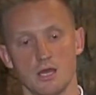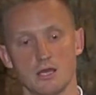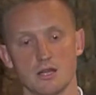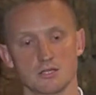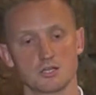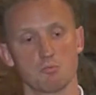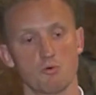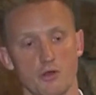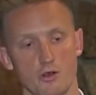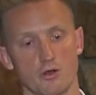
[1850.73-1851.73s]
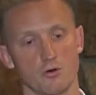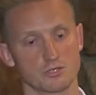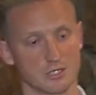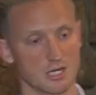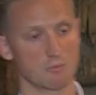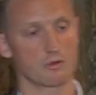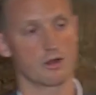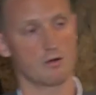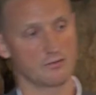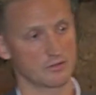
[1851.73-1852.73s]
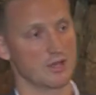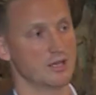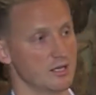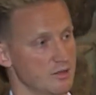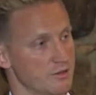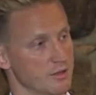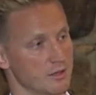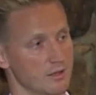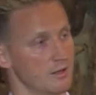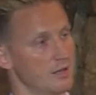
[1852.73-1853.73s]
and then at some point our goal is to get them where they don't have to take anything,